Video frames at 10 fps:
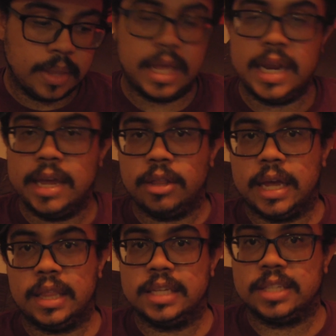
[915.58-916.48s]
Then they hear
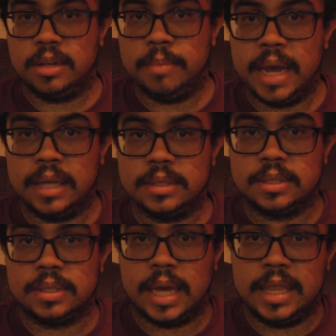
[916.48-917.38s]
like a list of
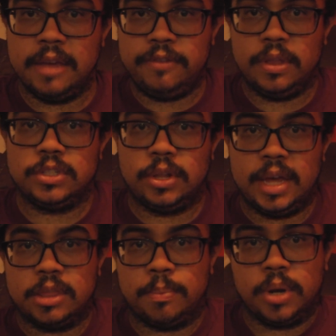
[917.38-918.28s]
demands and they feel as though they
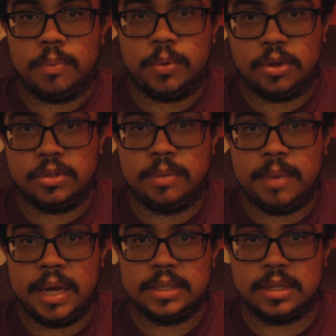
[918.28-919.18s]
have to put up with those
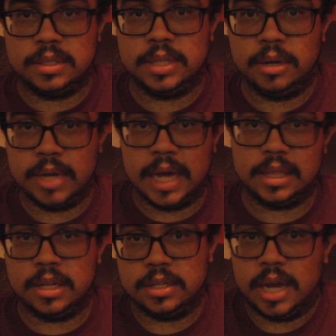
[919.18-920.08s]
demands because they're not
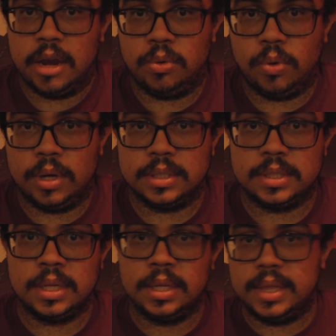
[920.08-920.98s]
the desired ones.